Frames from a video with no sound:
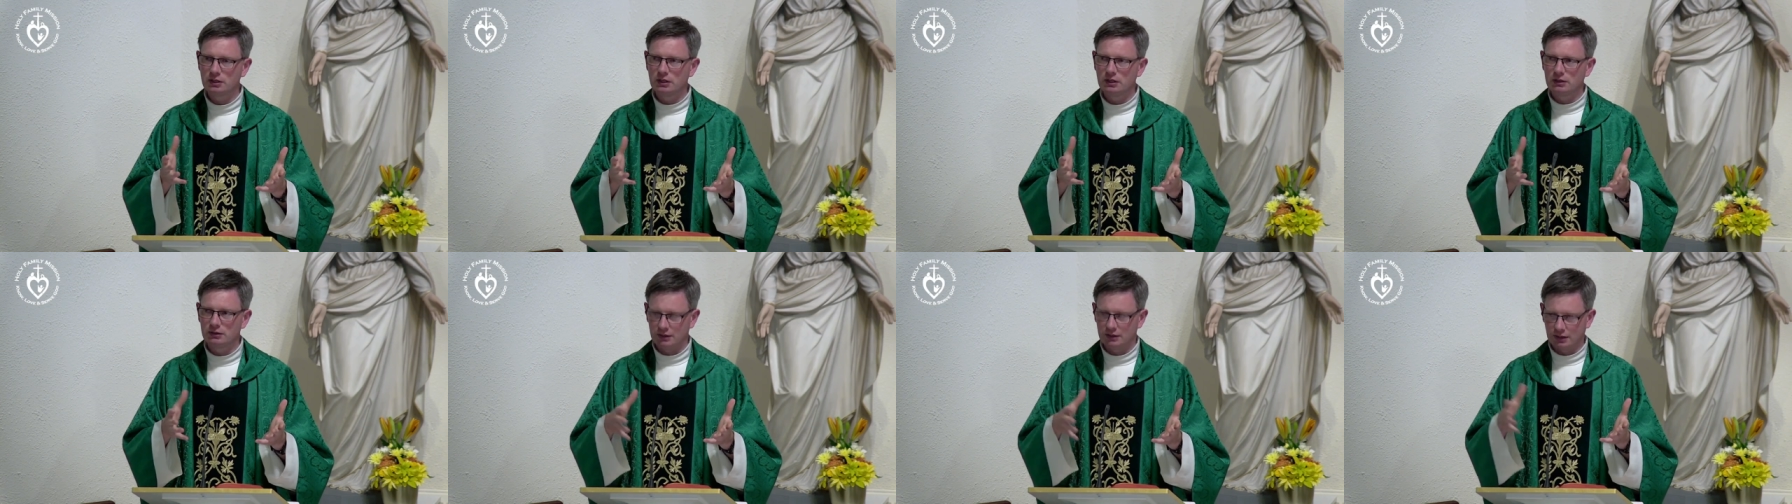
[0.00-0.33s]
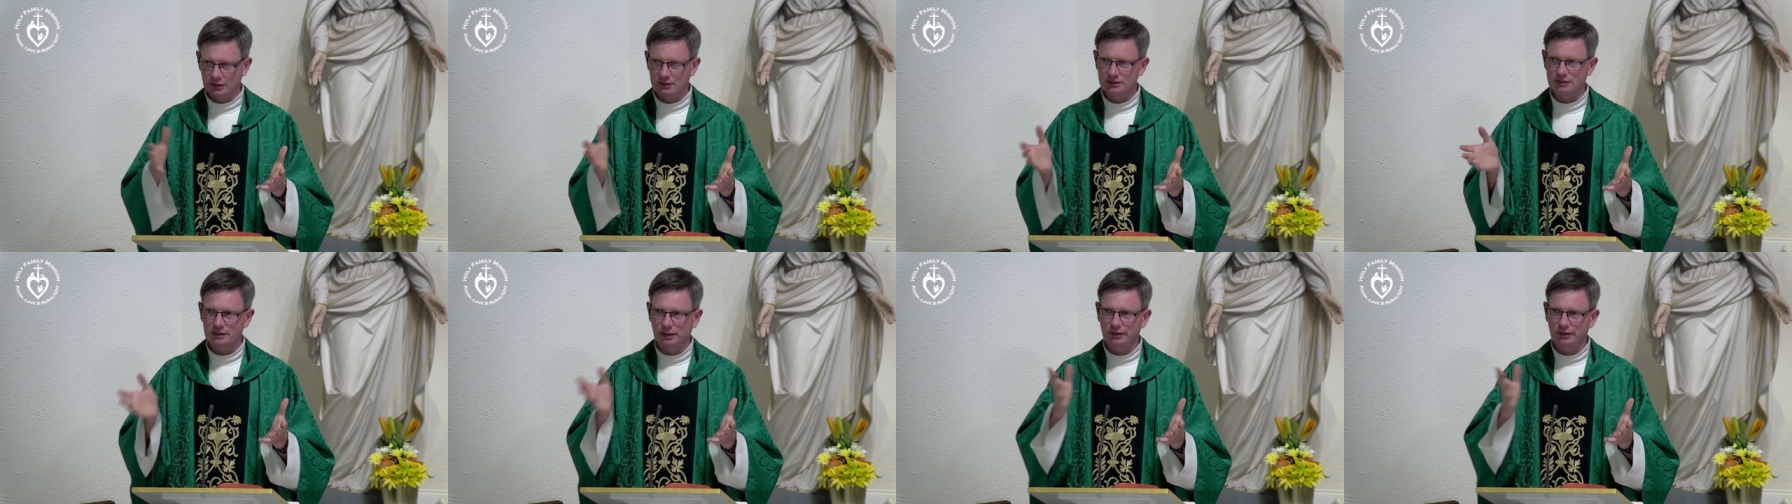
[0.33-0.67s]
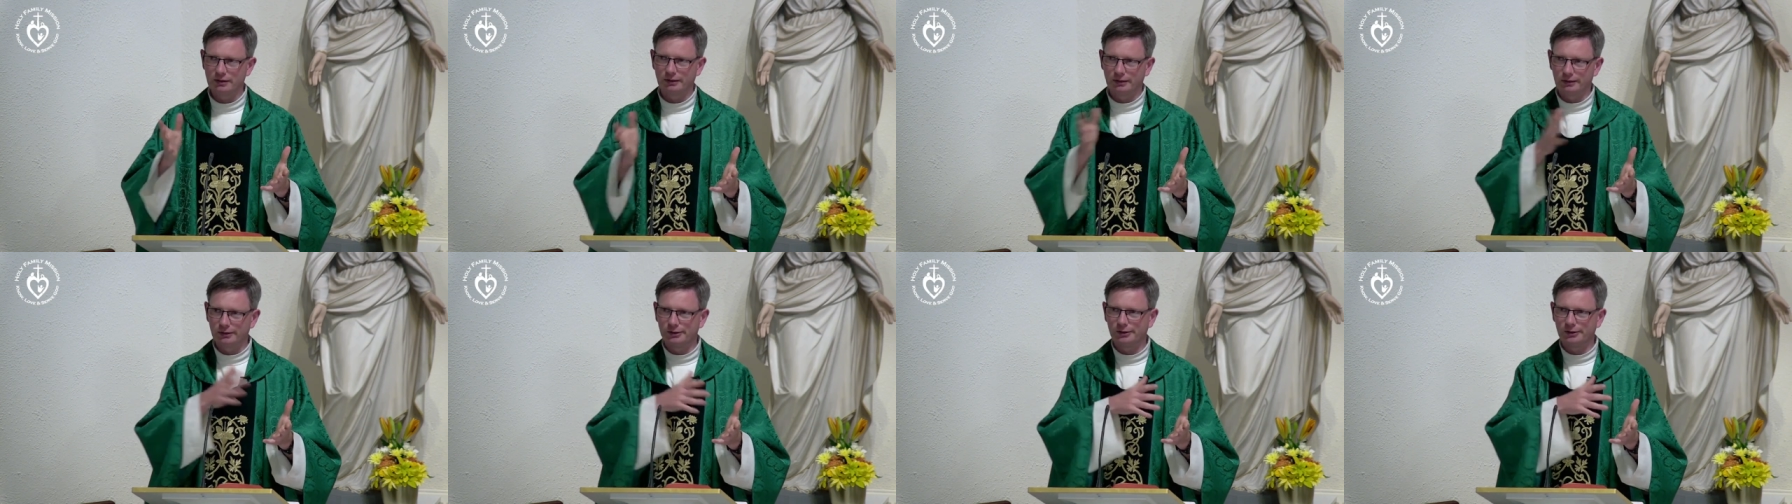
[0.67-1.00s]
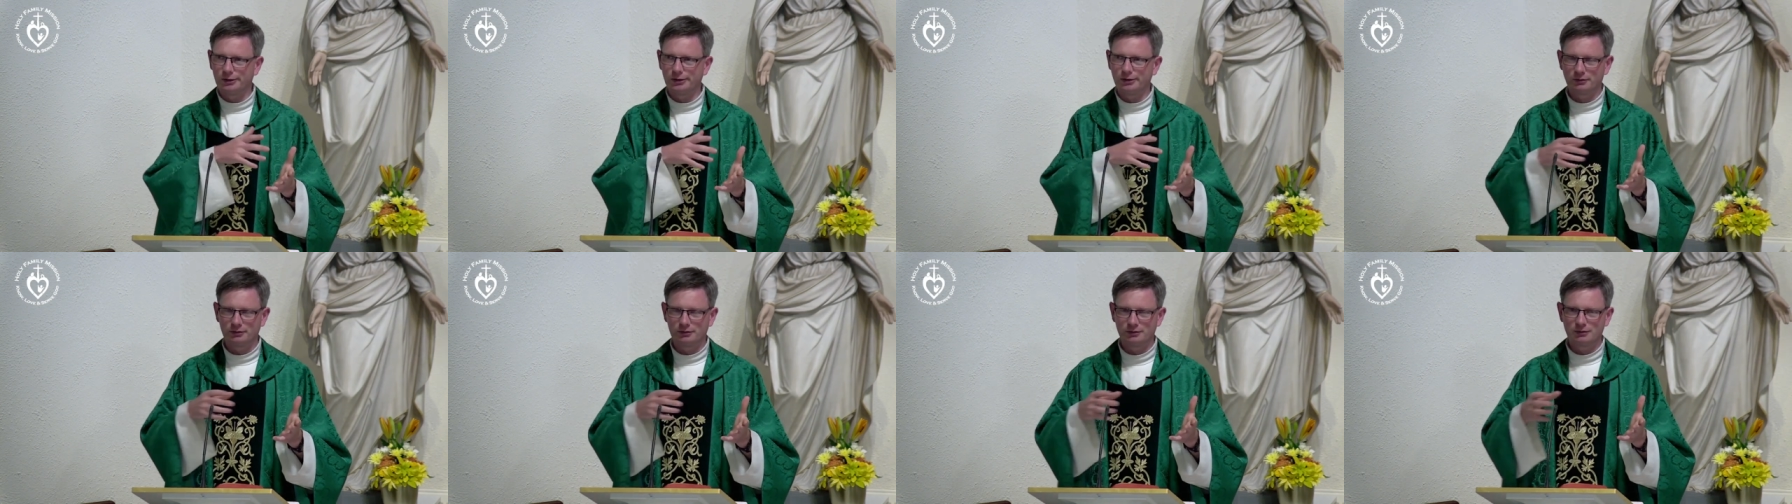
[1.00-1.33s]
things started a lot
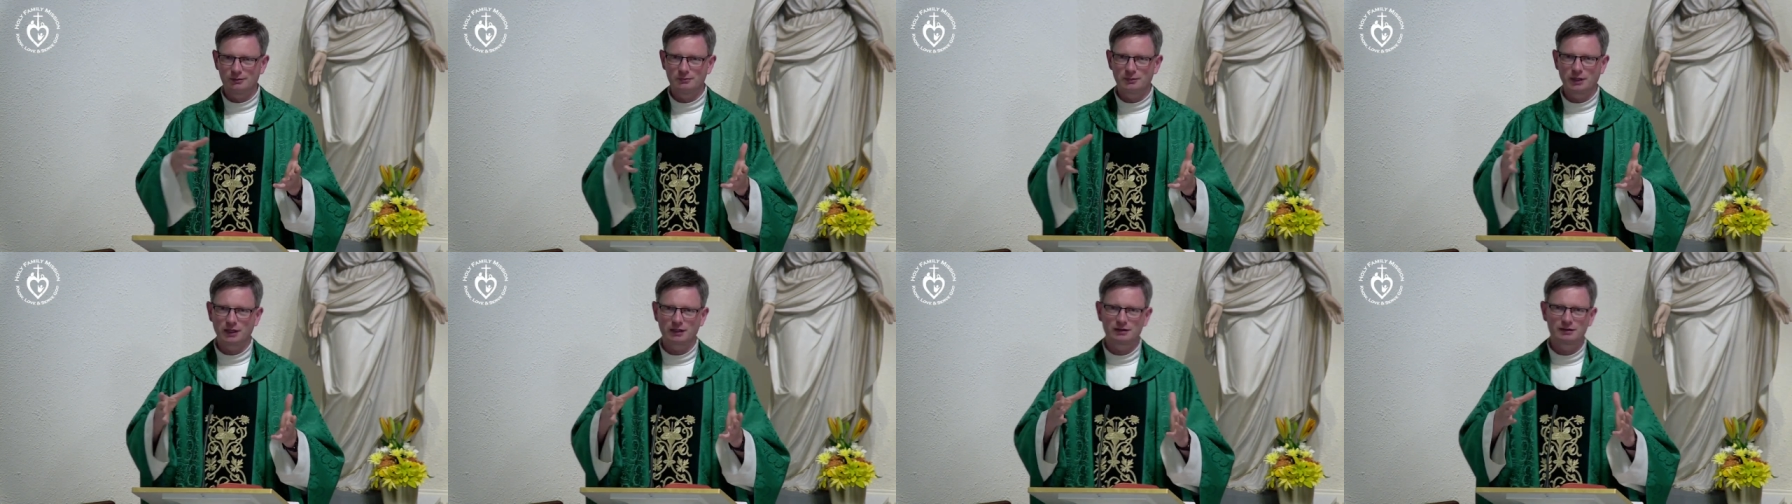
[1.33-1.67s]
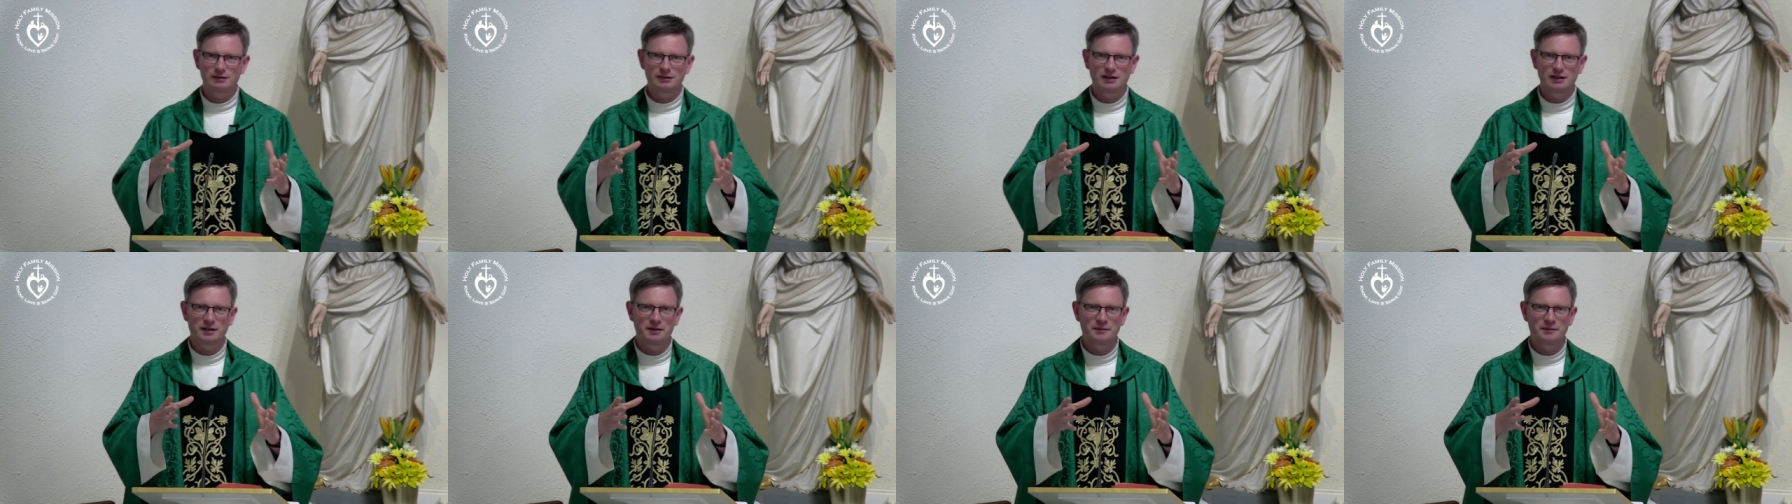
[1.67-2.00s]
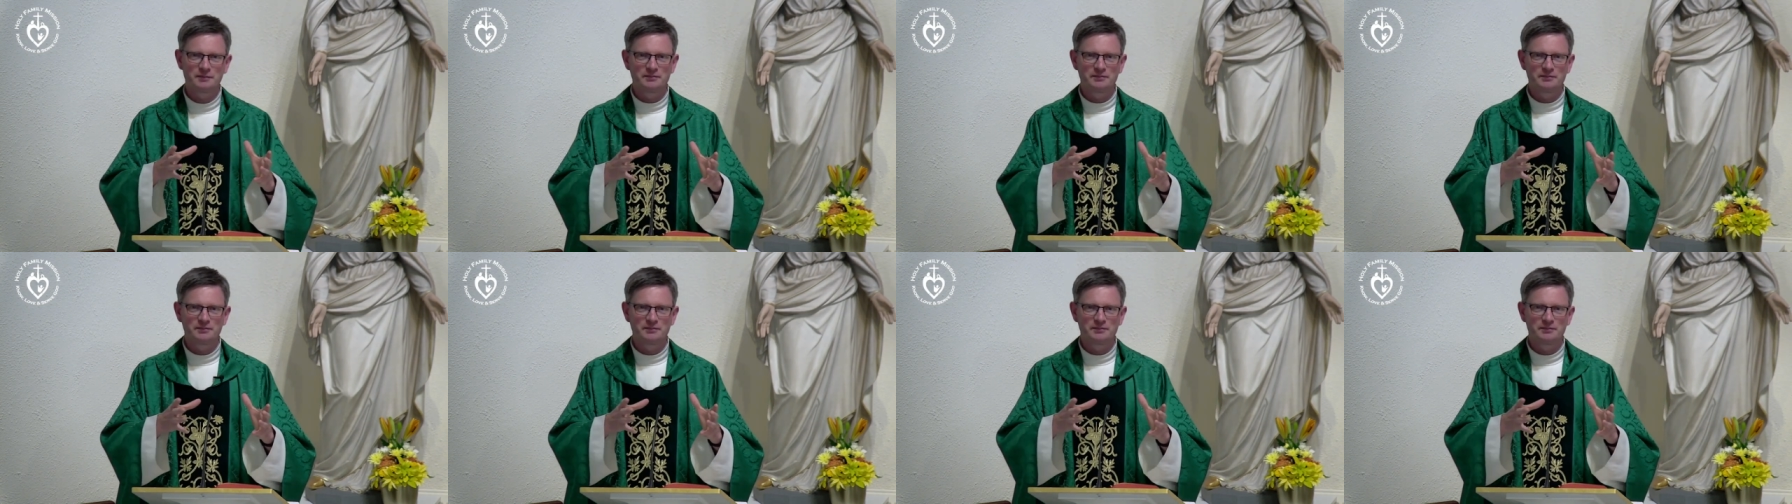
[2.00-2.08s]
earlier back in the day.